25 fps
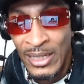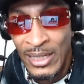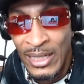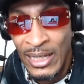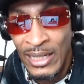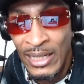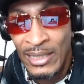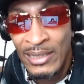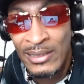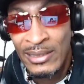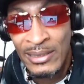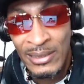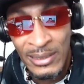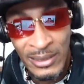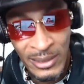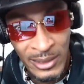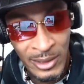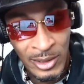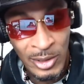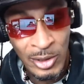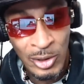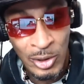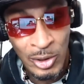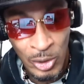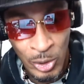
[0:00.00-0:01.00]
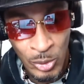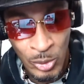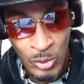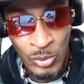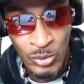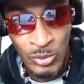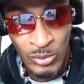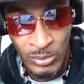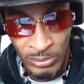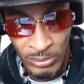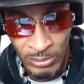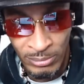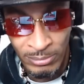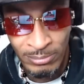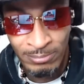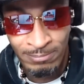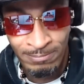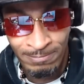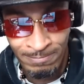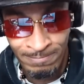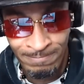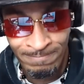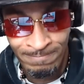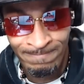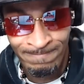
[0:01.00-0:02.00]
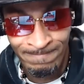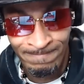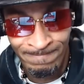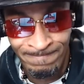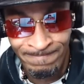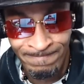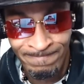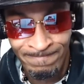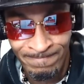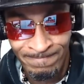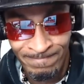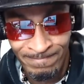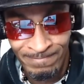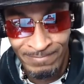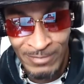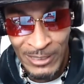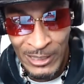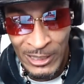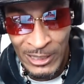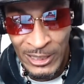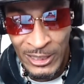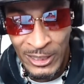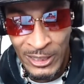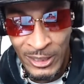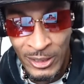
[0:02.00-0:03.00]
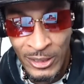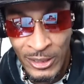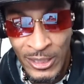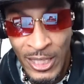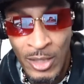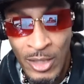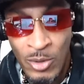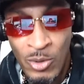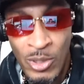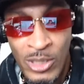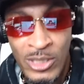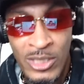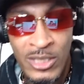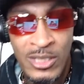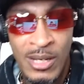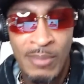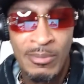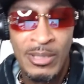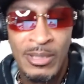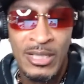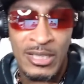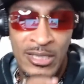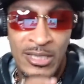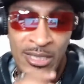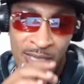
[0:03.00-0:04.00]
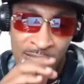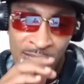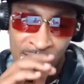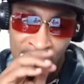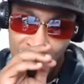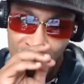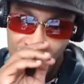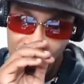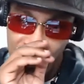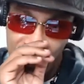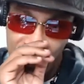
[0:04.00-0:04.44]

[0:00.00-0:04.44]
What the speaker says: And the sisters too. The sisters got questions. I'll be listening to